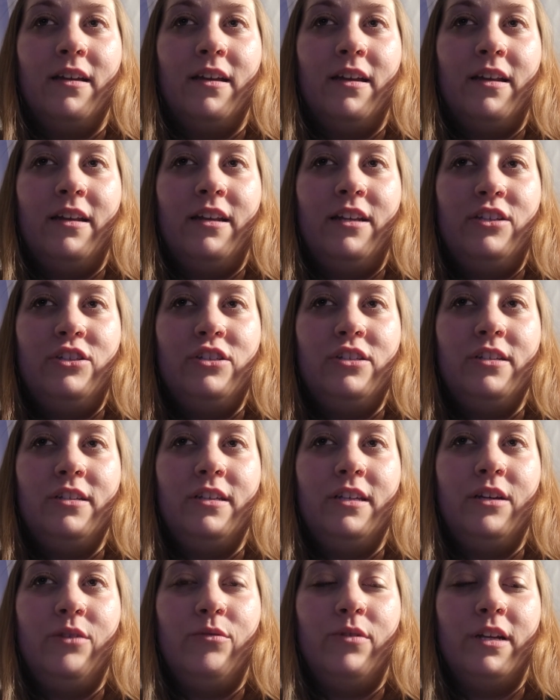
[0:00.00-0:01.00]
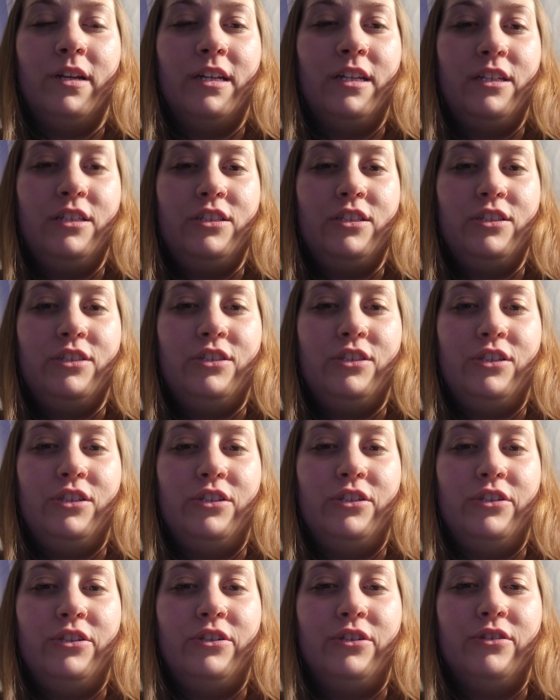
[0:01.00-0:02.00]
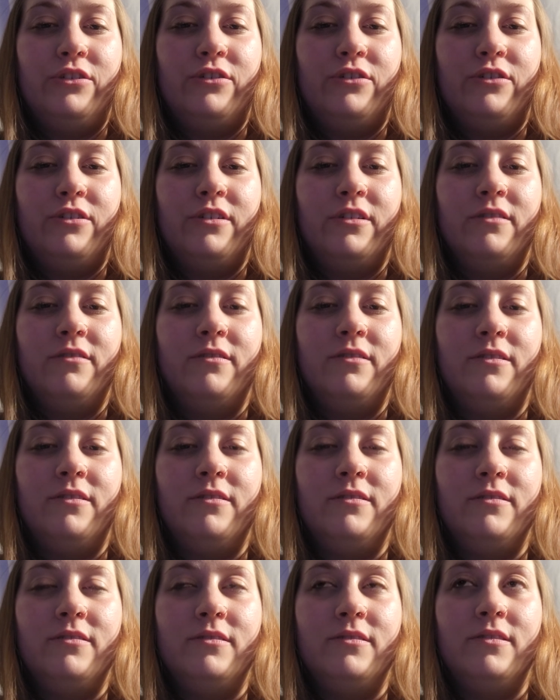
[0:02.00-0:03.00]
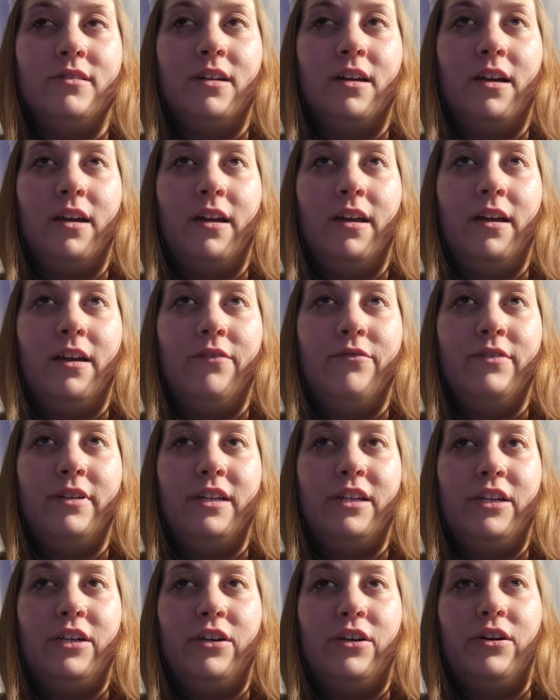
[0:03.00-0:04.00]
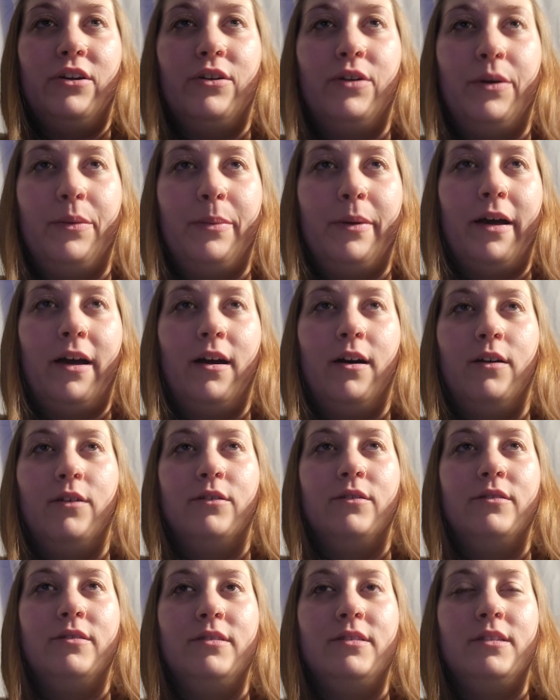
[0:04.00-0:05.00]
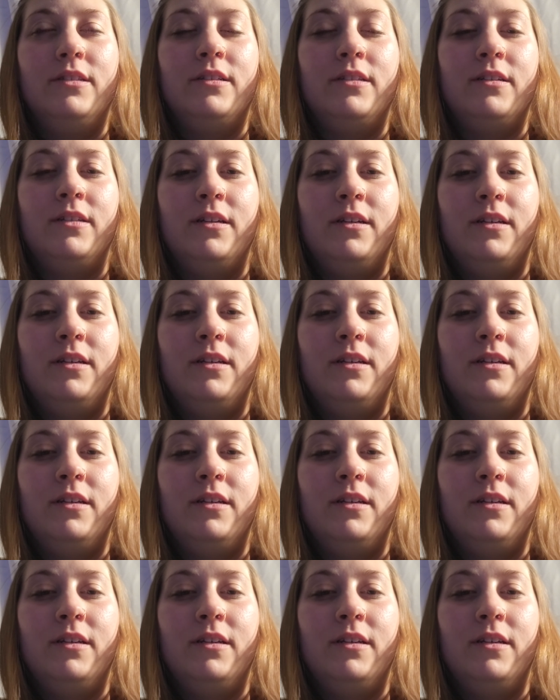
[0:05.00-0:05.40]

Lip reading: initially wanted to do a video about